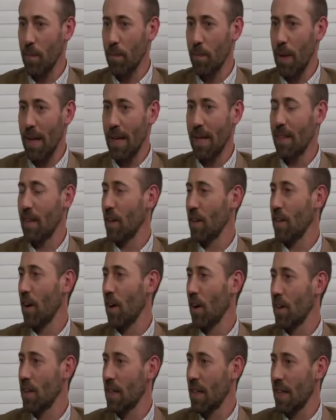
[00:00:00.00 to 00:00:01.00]
making their
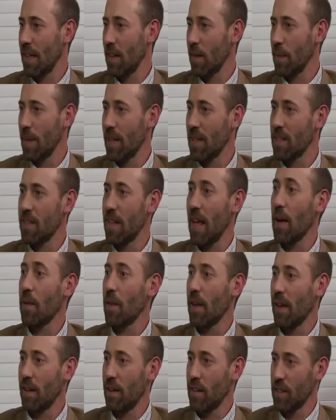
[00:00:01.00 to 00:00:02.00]
yard cleaner because now
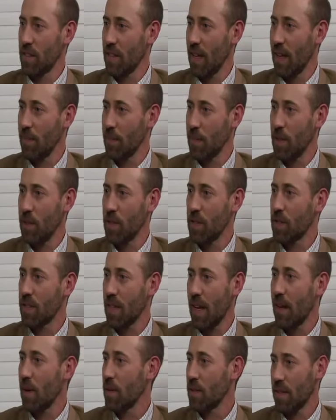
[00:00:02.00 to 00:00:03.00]
they understand Puget
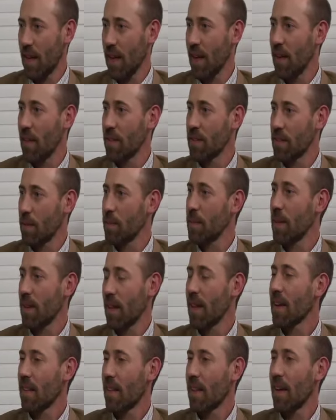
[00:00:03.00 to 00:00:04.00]
Sound's health, something
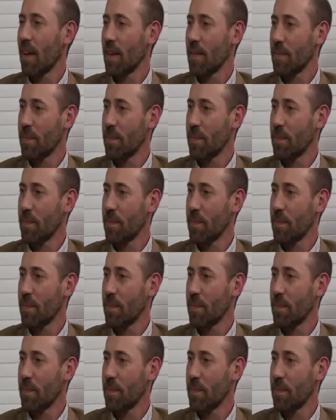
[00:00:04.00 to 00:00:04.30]
like that.